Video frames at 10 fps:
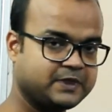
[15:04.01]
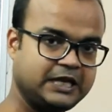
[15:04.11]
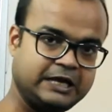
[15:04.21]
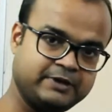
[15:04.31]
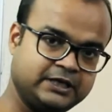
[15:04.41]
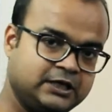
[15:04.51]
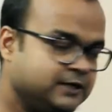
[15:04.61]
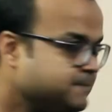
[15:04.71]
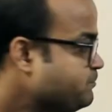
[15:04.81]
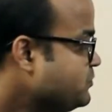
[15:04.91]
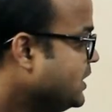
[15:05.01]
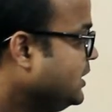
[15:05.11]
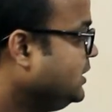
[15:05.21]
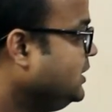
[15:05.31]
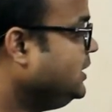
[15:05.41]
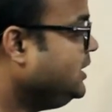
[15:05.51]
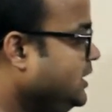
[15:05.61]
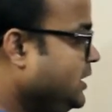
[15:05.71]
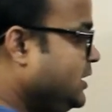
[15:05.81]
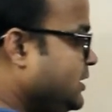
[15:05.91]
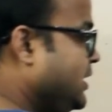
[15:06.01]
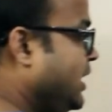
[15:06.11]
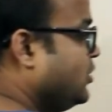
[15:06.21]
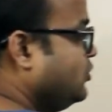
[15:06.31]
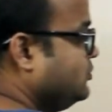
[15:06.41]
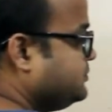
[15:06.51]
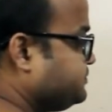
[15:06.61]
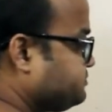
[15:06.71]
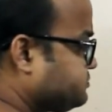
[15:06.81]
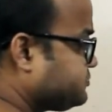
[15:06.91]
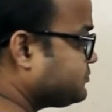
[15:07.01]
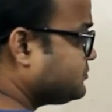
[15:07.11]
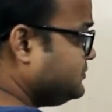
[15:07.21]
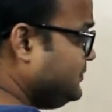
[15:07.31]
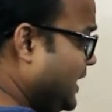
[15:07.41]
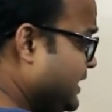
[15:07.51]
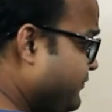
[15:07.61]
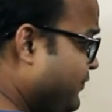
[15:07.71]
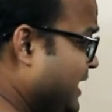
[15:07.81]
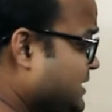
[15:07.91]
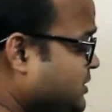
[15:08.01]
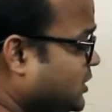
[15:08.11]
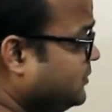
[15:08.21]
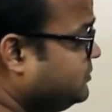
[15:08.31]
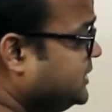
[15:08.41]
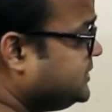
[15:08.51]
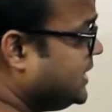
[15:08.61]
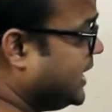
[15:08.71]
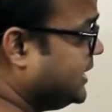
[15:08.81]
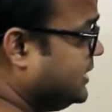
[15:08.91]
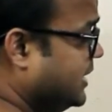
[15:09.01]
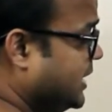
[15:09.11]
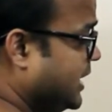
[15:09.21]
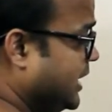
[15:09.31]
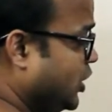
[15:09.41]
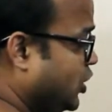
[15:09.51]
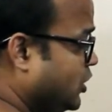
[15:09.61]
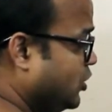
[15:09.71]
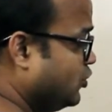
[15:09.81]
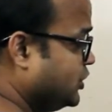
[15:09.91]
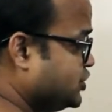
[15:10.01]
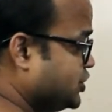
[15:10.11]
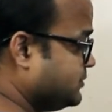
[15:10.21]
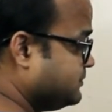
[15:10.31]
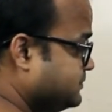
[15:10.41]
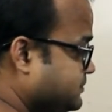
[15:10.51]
Am I clear? Now, reflection of this line along origin.